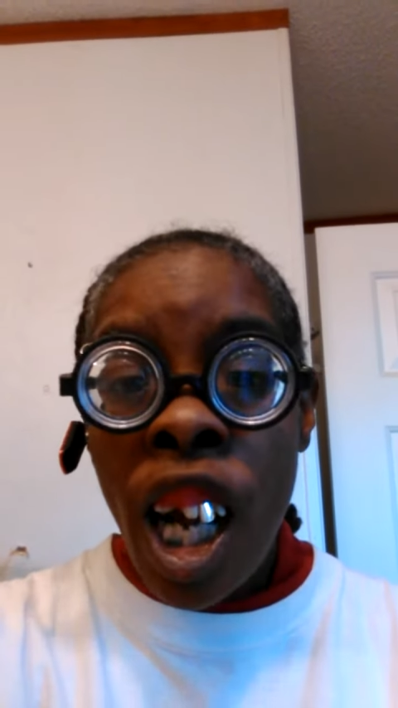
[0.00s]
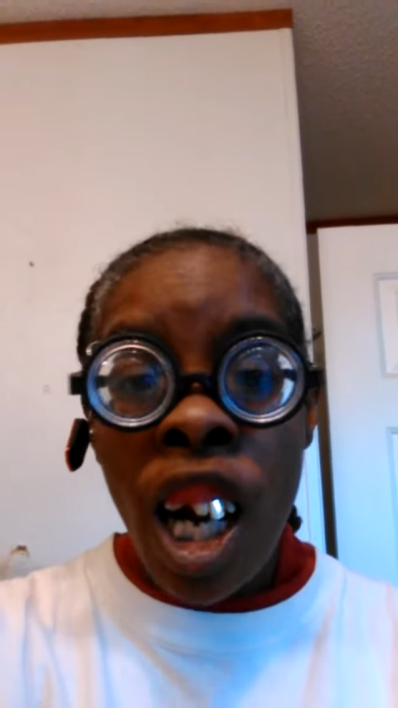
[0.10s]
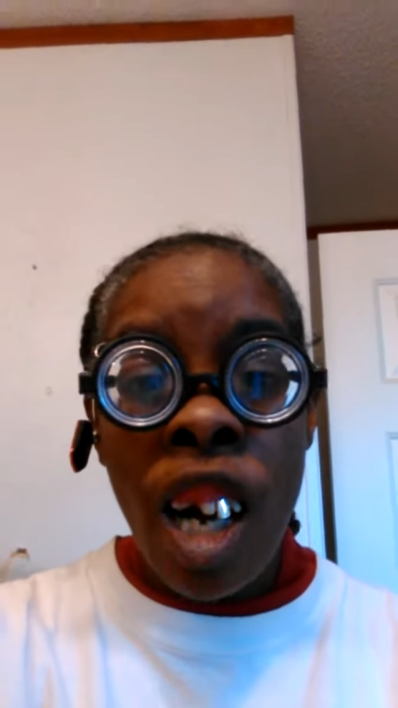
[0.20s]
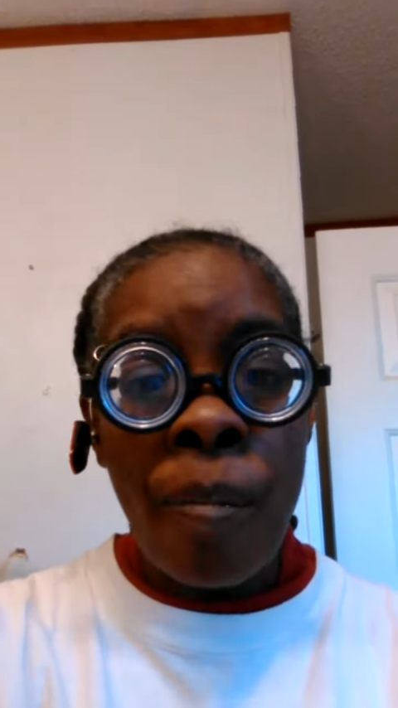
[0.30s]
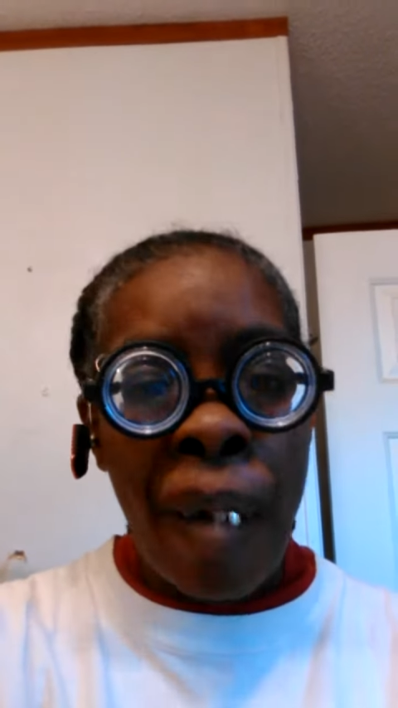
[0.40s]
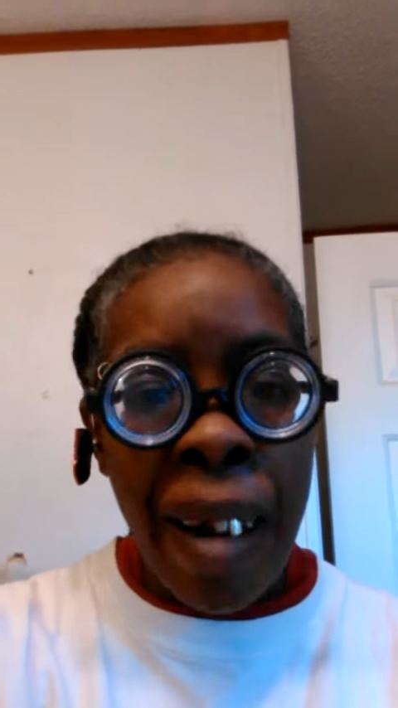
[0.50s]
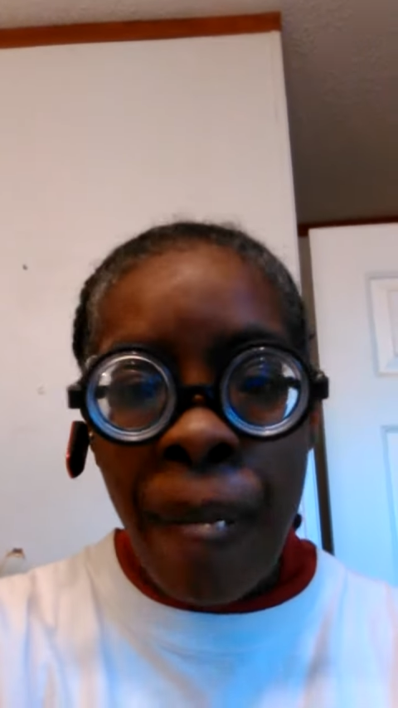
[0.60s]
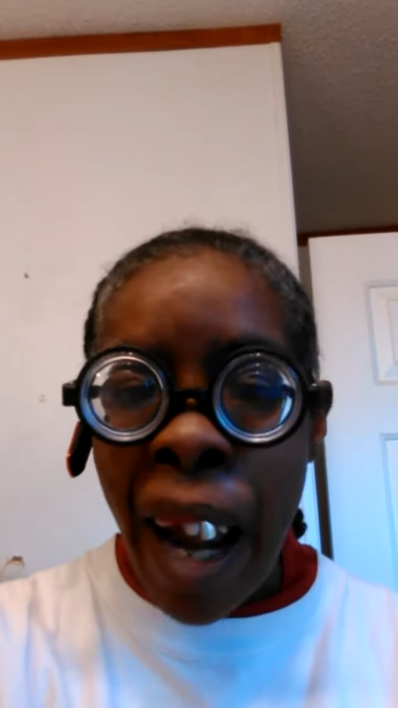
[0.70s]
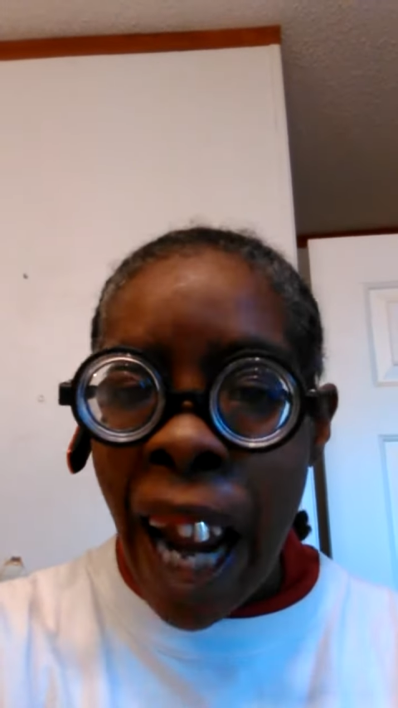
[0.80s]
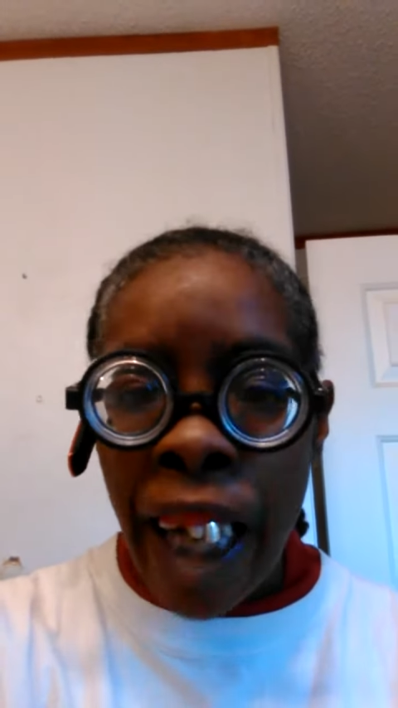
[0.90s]

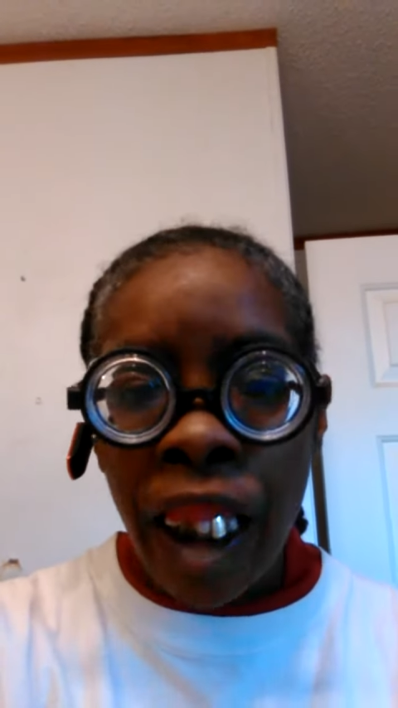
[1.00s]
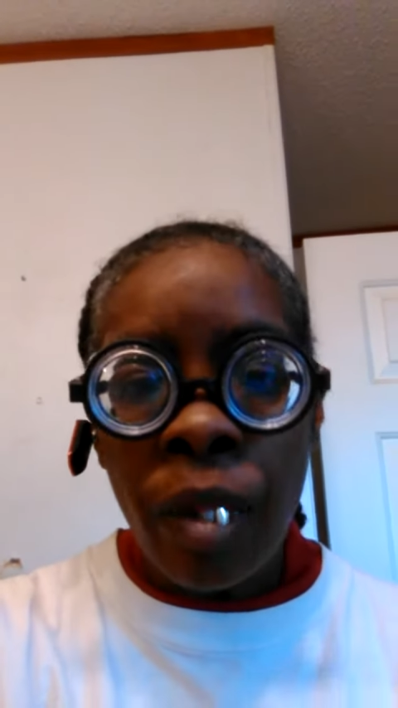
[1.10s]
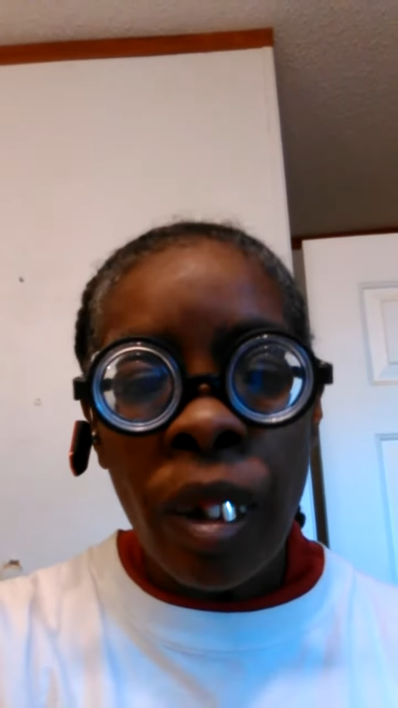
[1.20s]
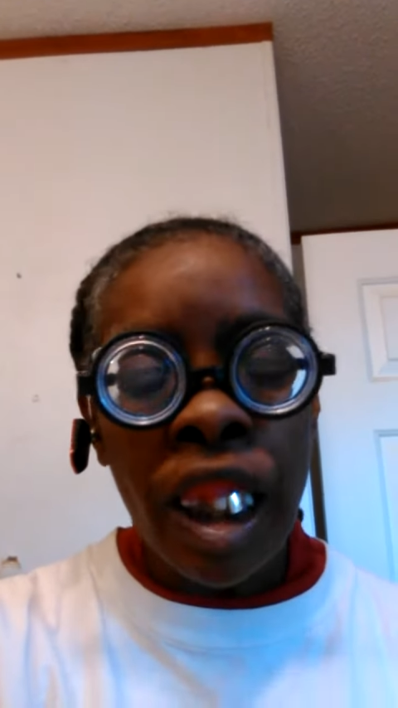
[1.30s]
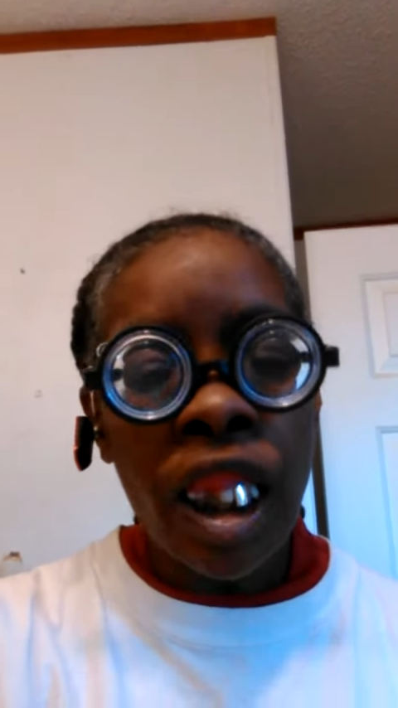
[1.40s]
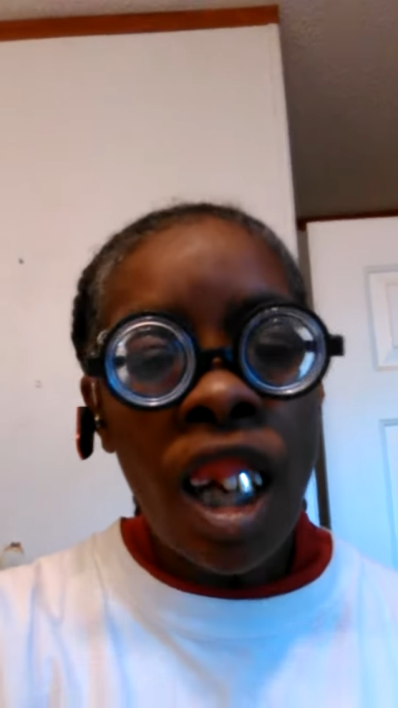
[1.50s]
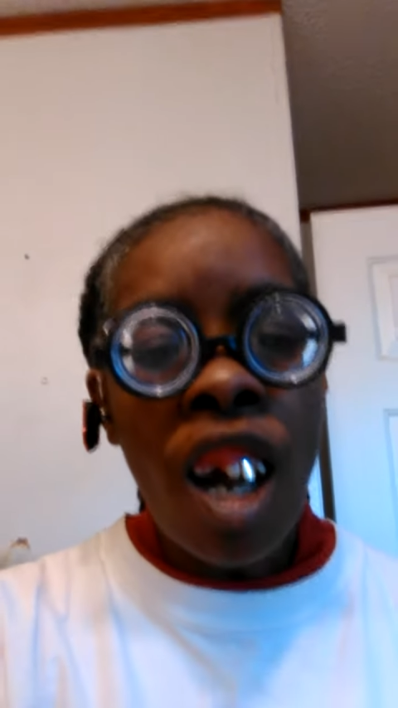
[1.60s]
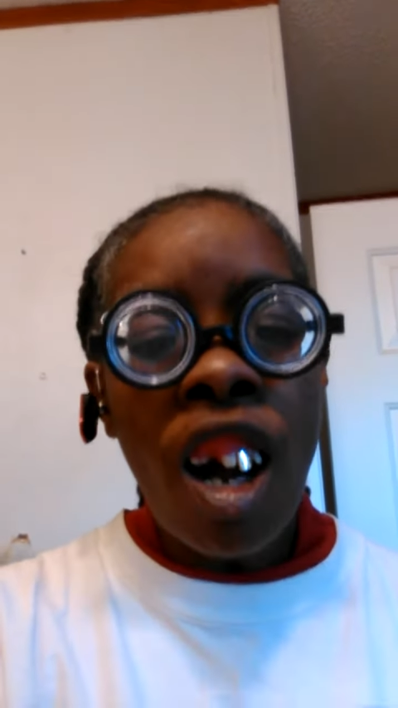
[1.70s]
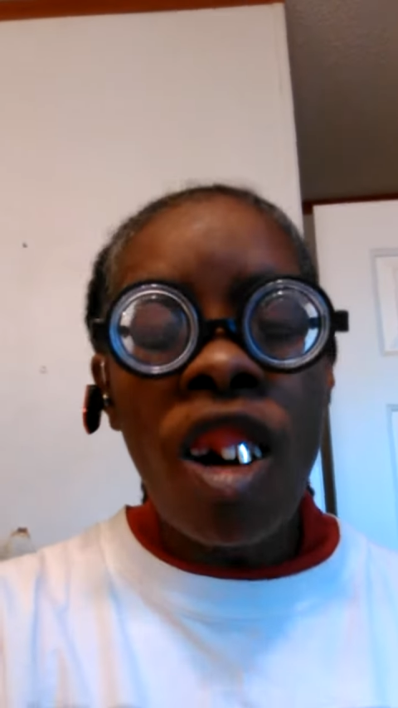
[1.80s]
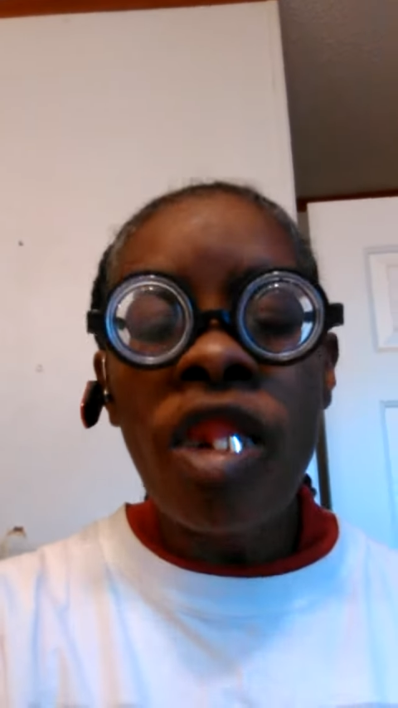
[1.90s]
Vava aspirins,
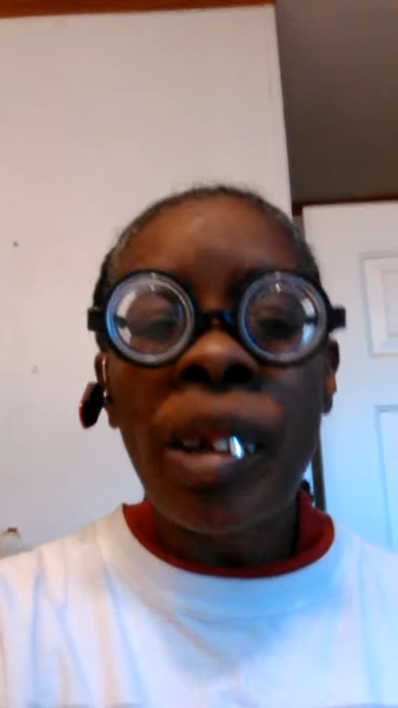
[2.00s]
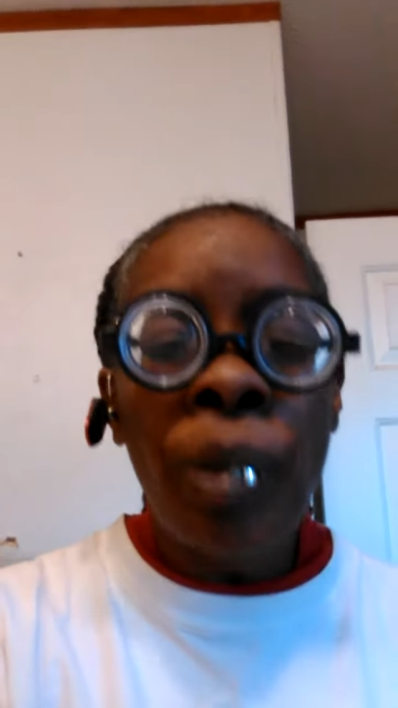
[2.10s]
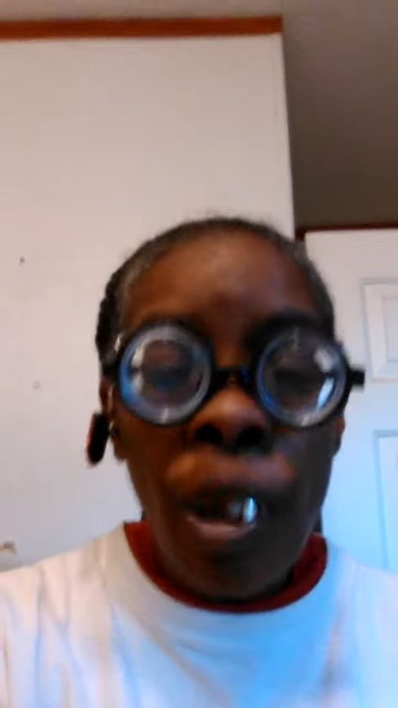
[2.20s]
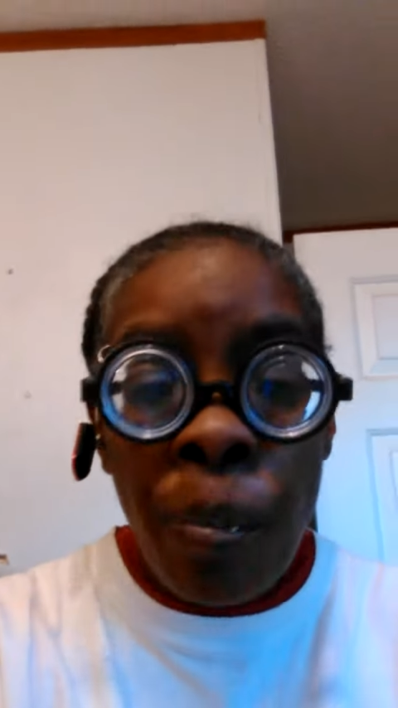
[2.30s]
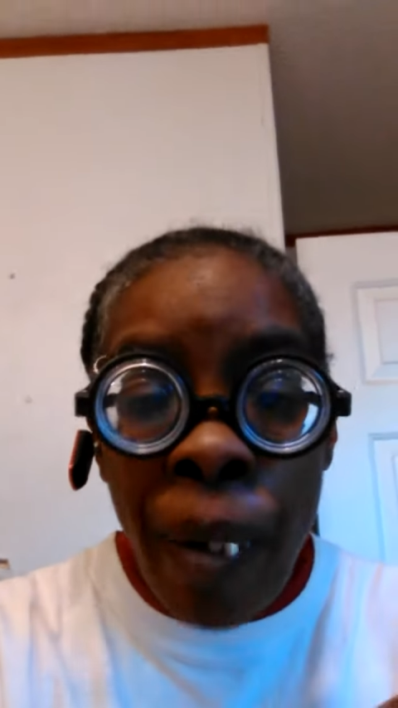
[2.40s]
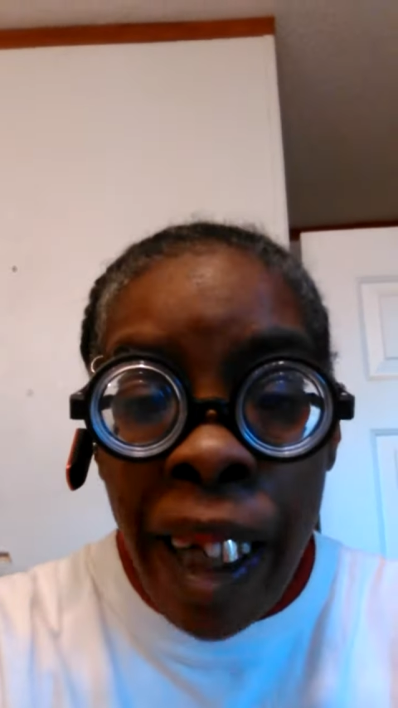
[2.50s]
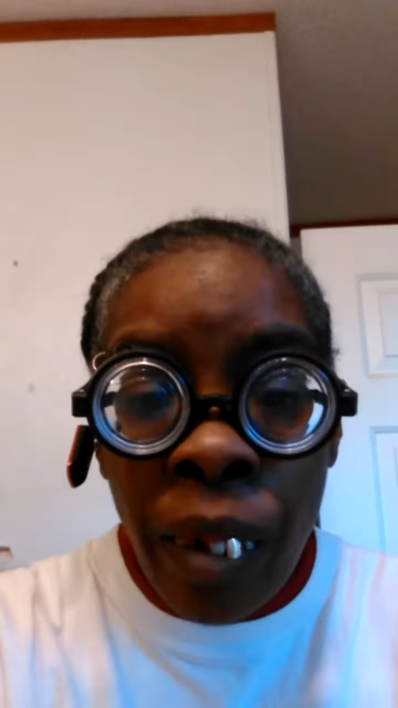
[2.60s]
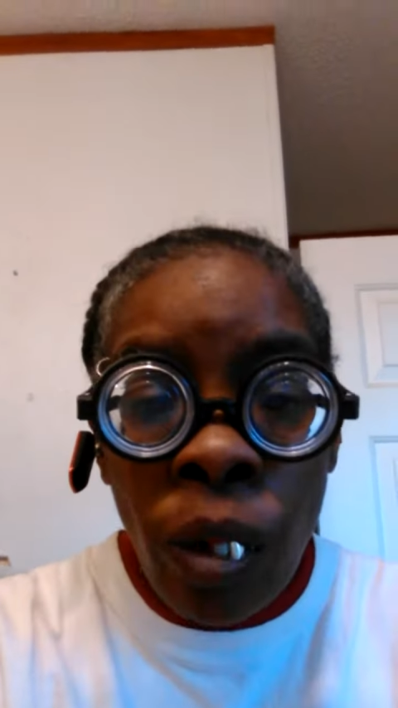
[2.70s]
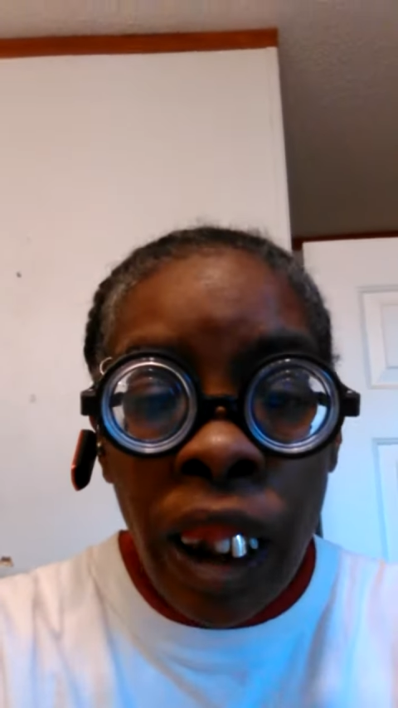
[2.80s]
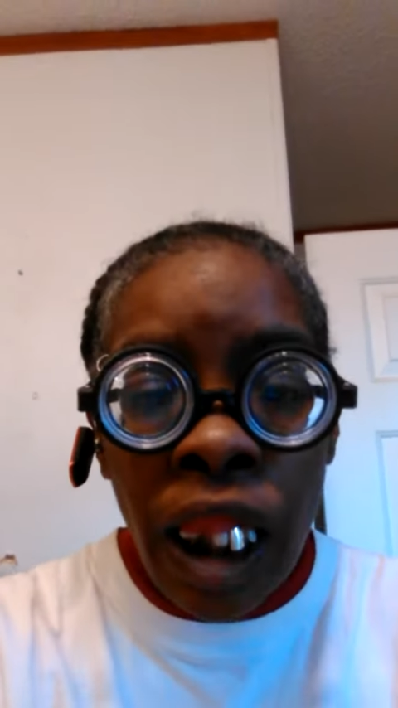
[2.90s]
or them little
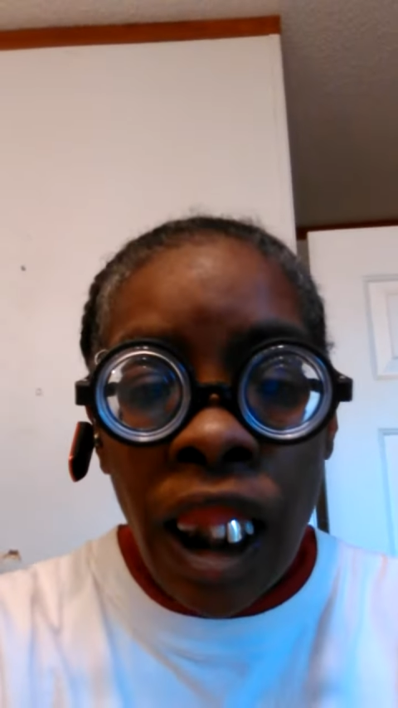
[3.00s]
pink ones.